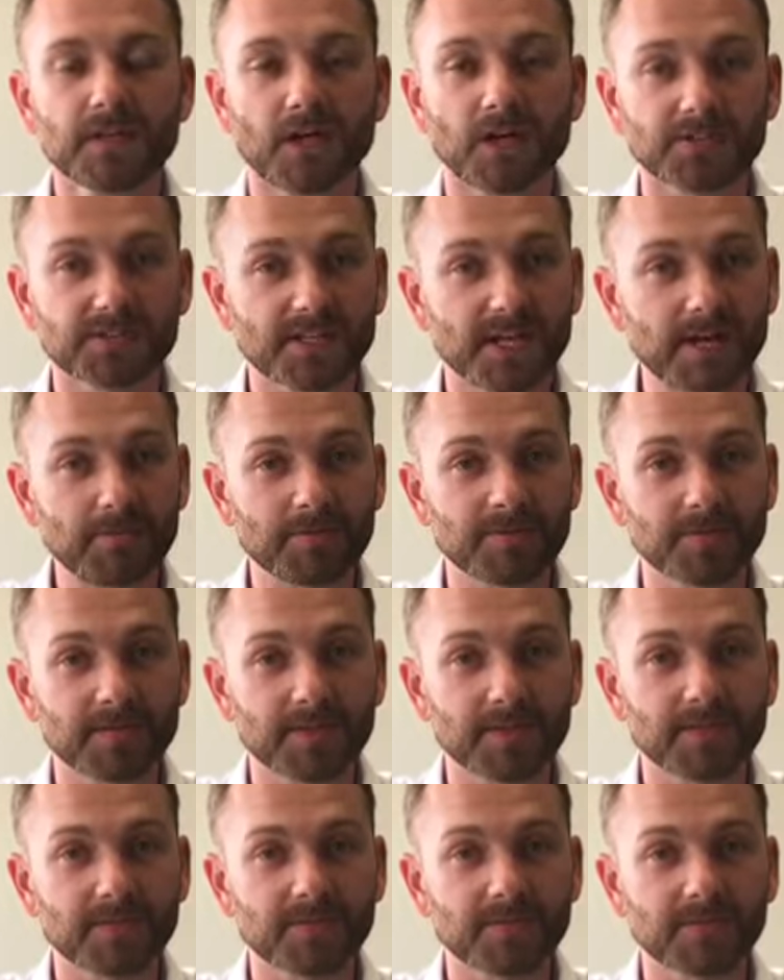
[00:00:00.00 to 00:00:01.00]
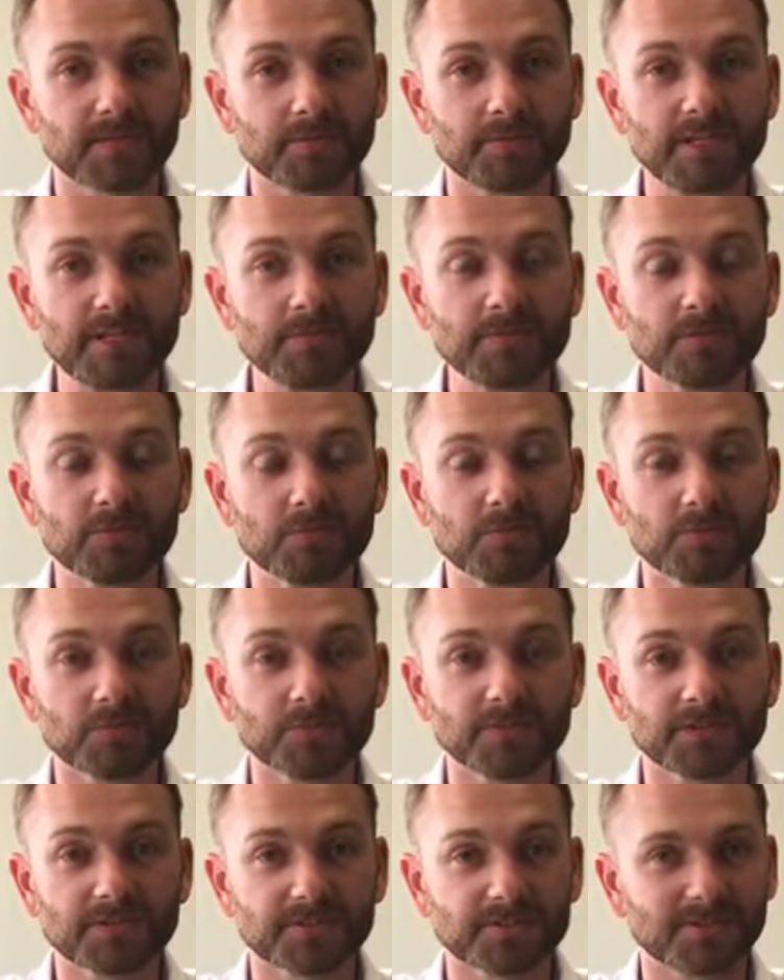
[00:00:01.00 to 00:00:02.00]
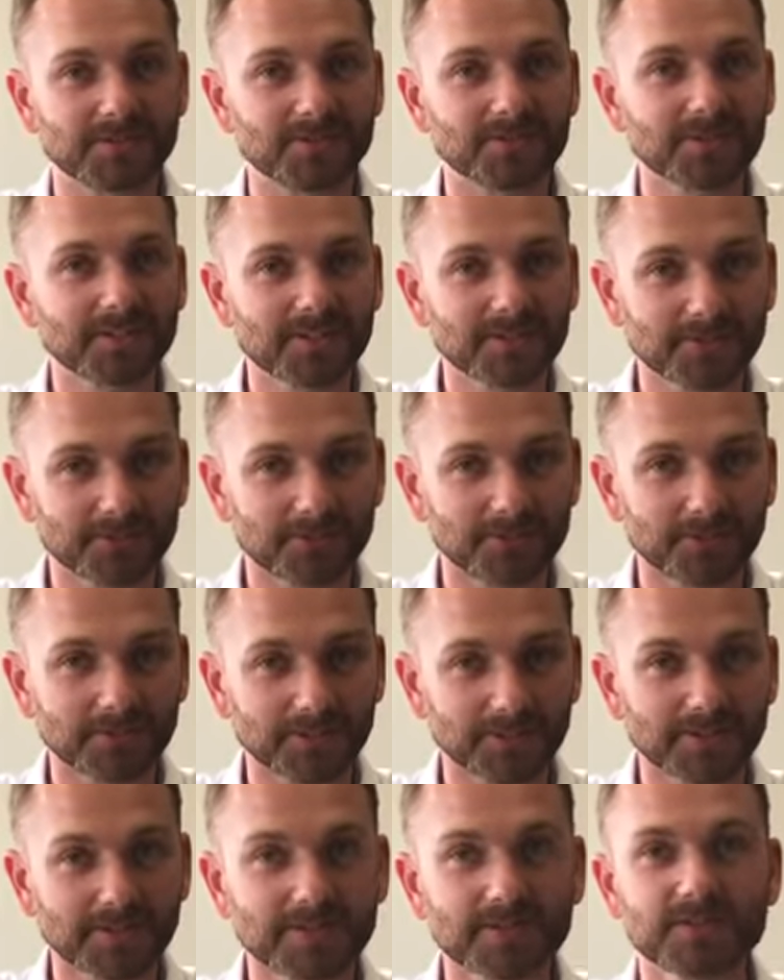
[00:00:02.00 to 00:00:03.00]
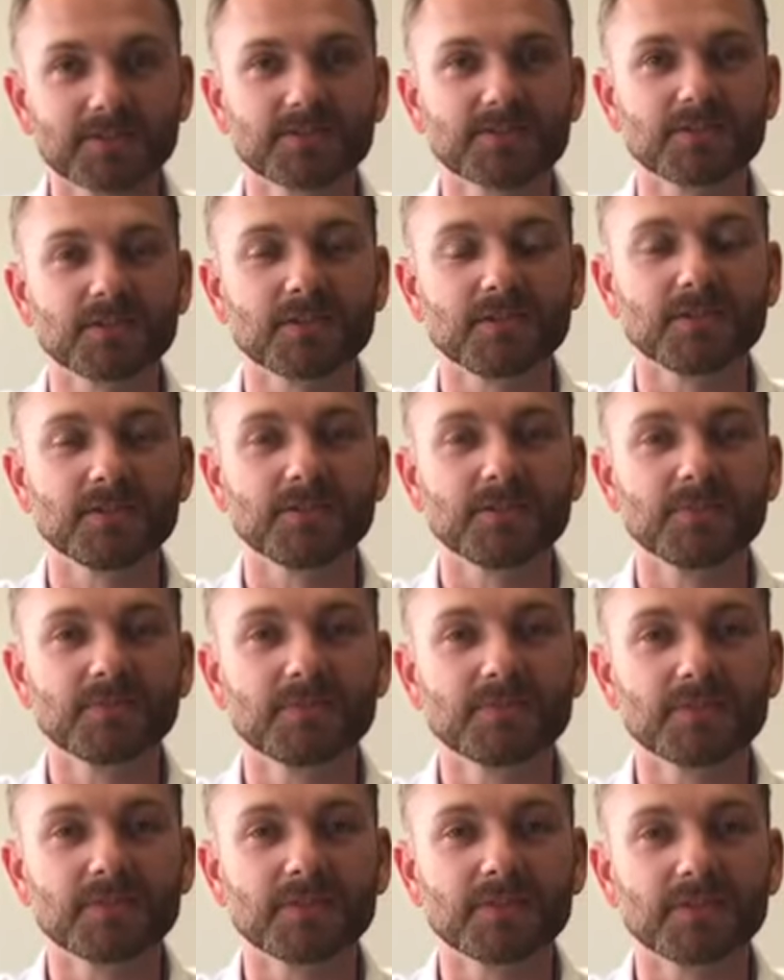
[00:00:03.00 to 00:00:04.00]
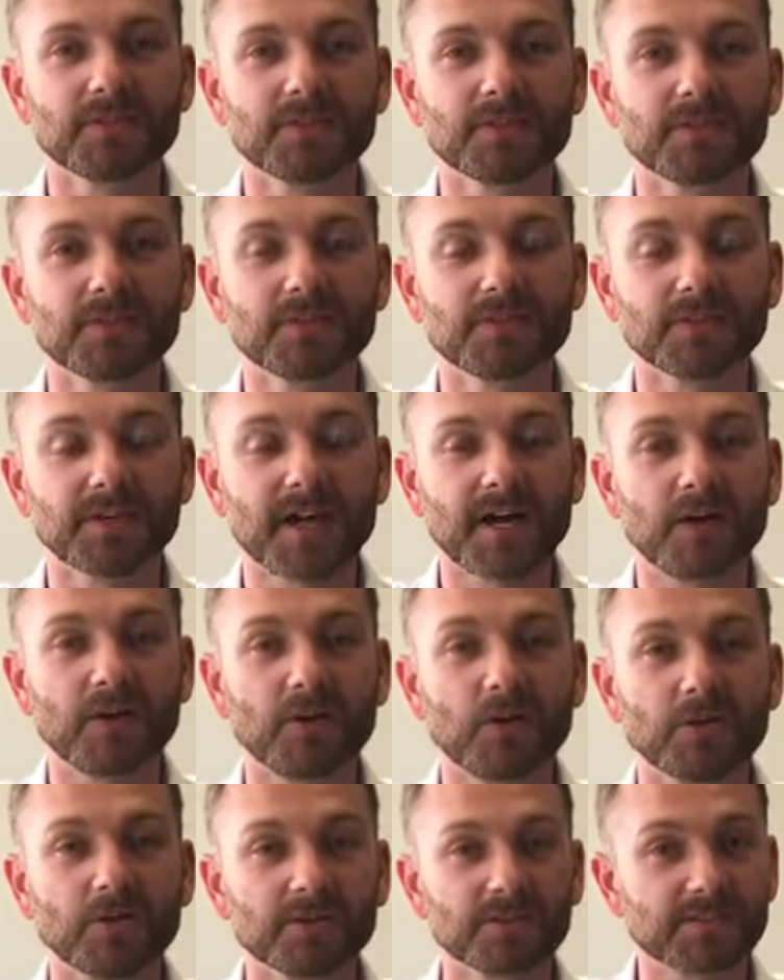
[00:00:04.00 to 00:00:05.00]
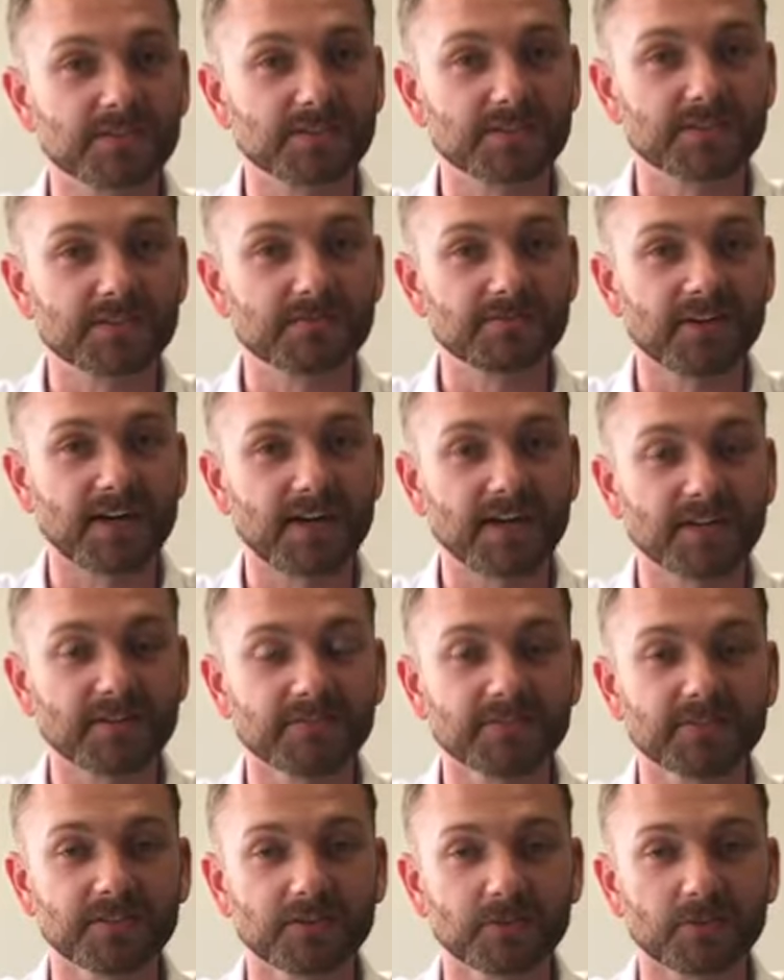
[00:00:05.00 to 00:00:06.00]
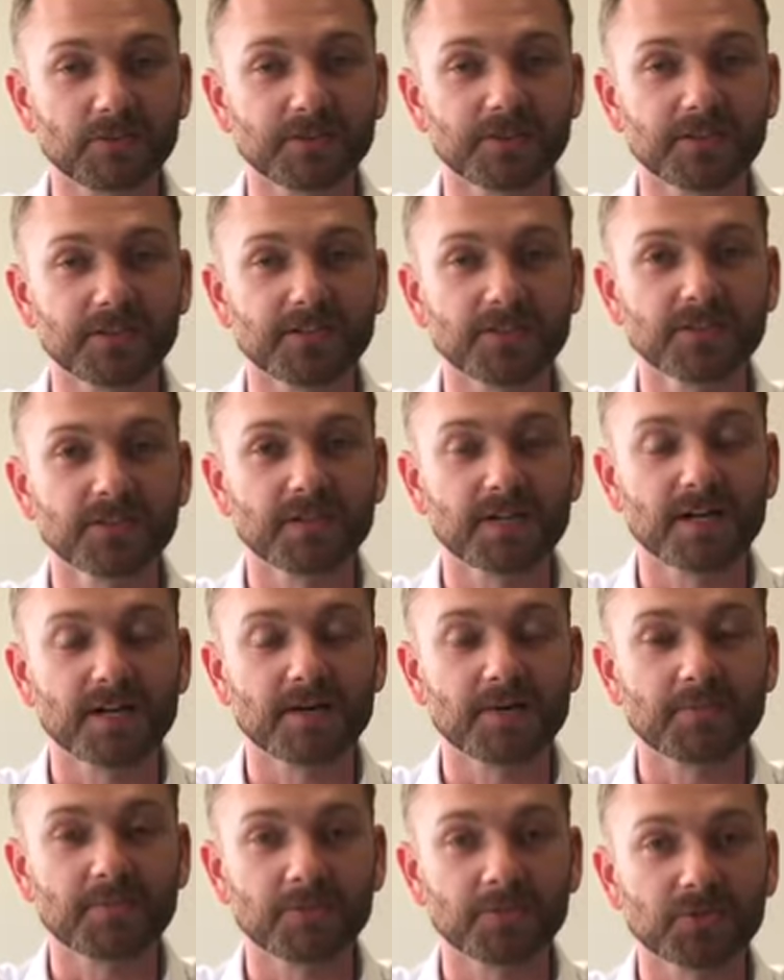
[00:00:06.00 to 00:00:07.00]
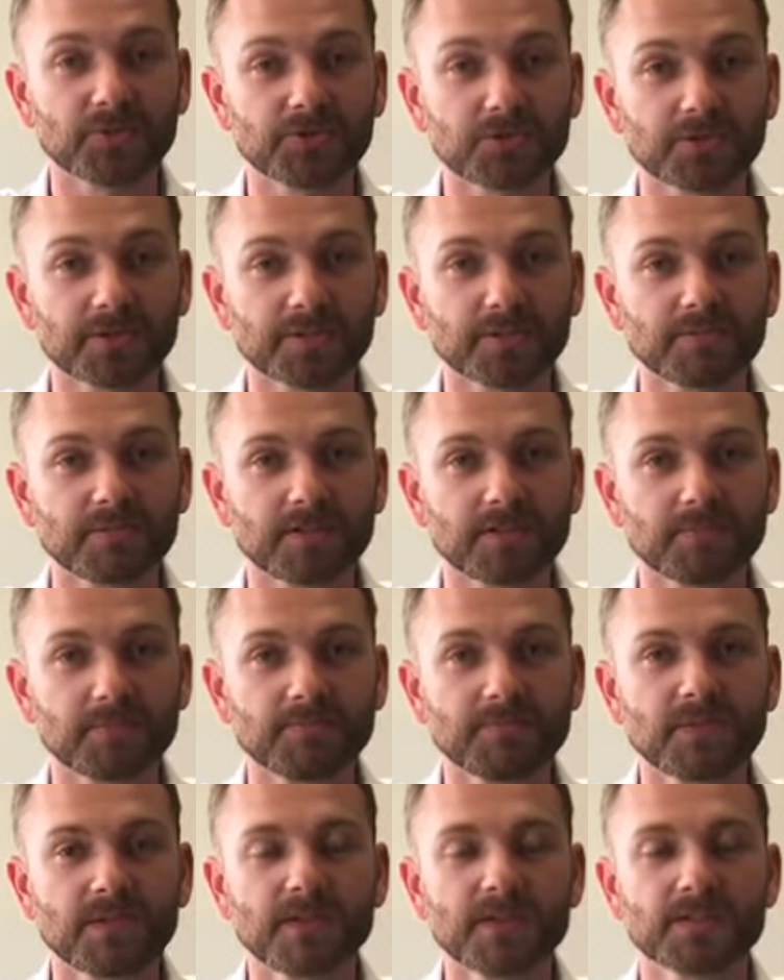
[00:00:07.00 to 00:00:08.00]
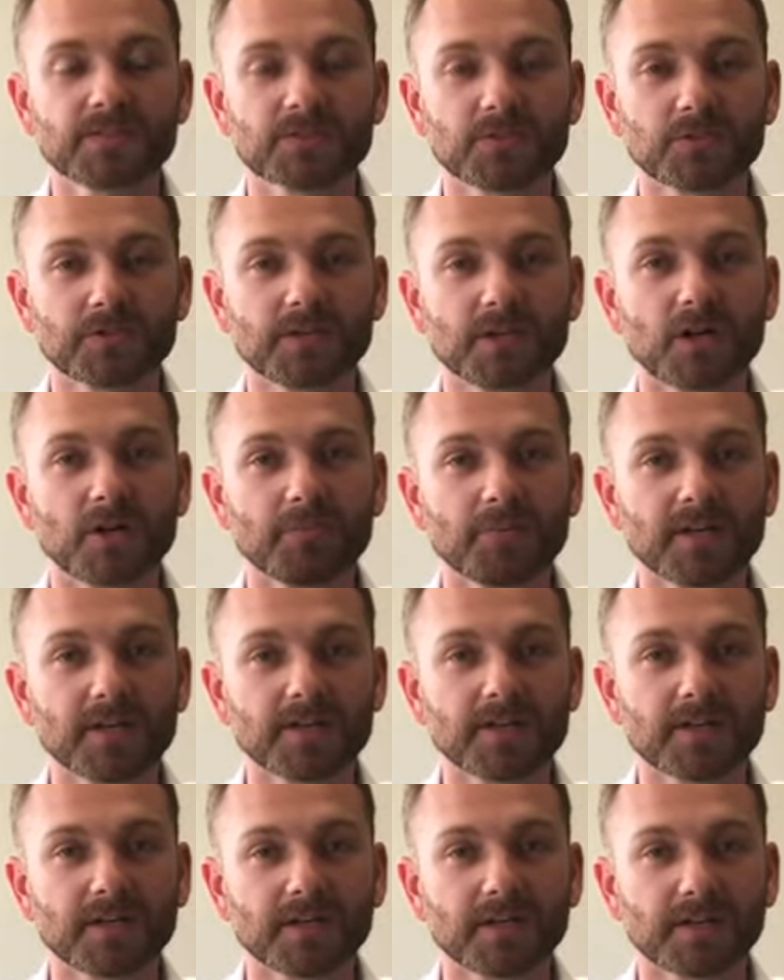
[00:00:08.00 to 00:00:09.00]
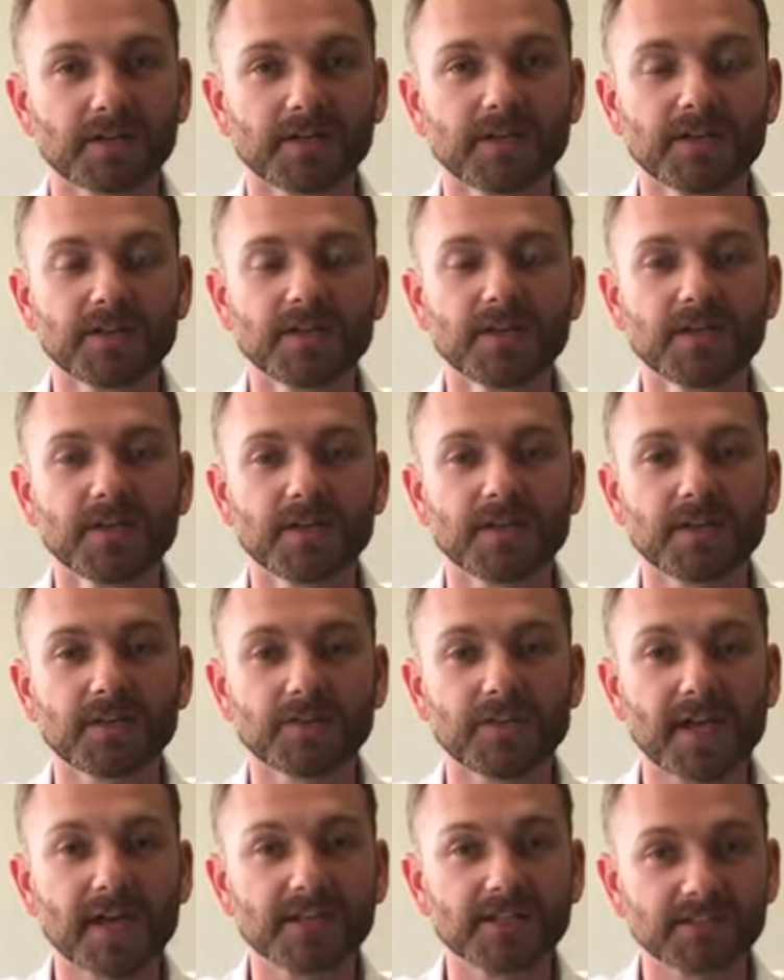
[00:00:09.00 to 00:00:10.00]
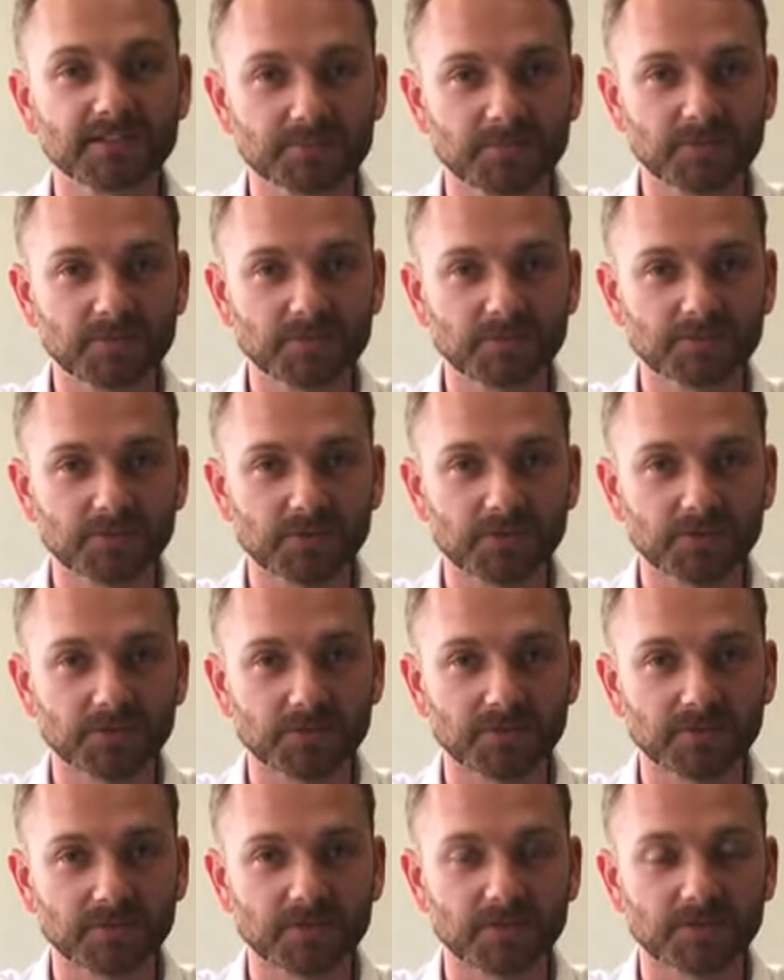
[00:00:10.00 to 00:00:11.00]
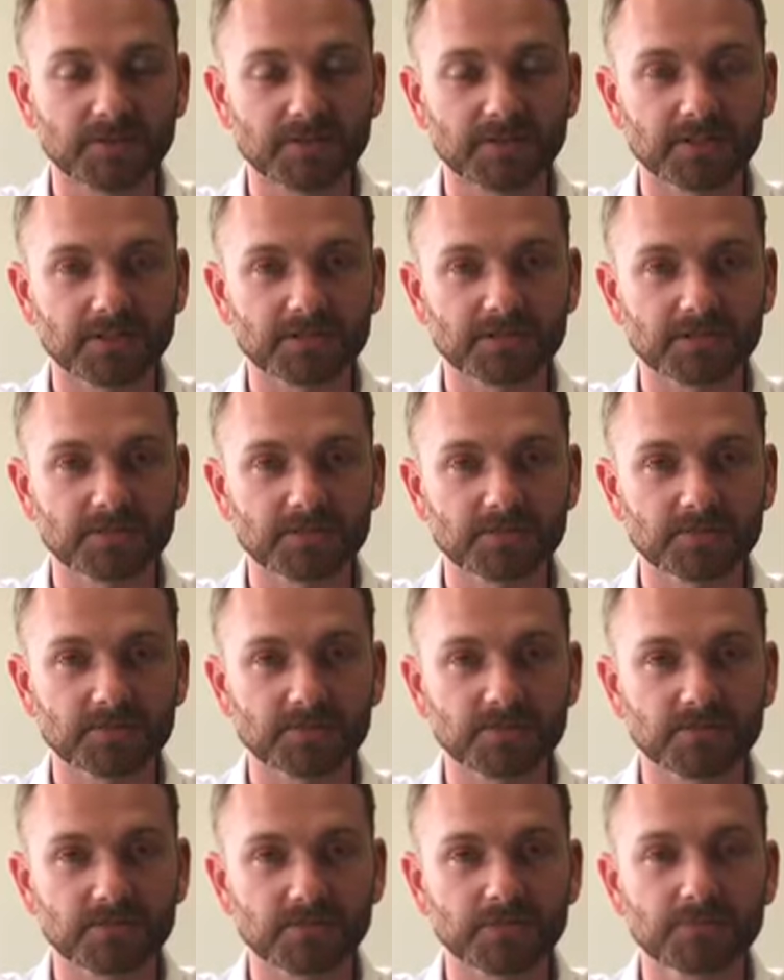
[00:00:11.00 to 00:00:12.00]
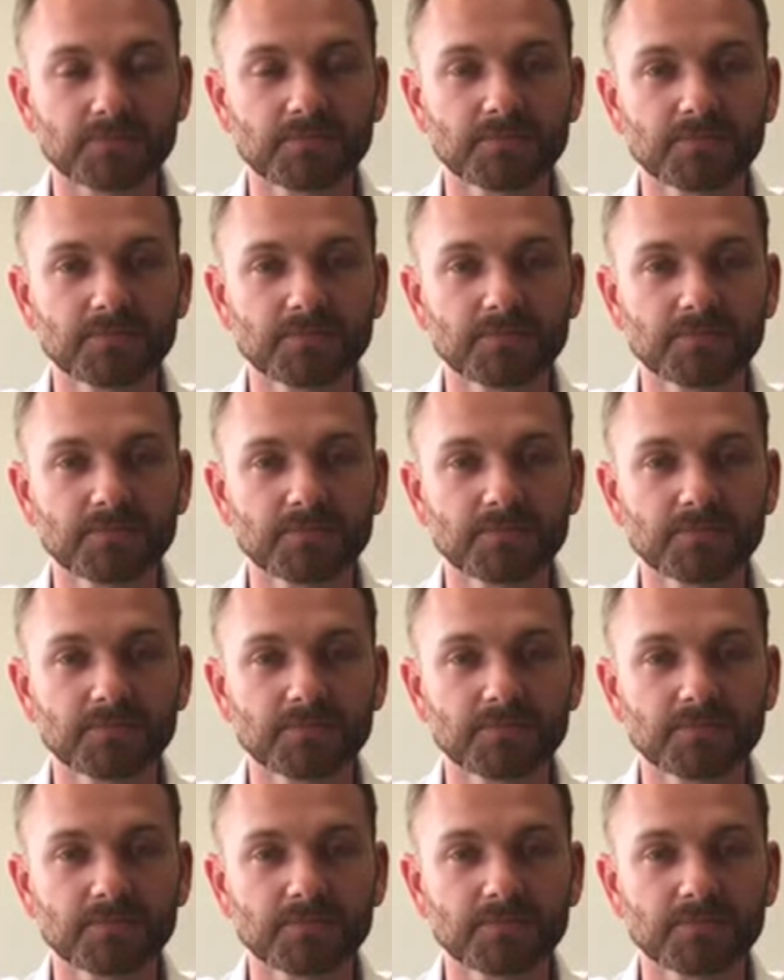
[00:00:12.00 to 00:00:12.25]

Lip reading: On top of that, the baby boomers are only getting older, so they're now 65 and older, the majority of them. So they're on Medicare, and that needs to be absorbed within the healthcare system too.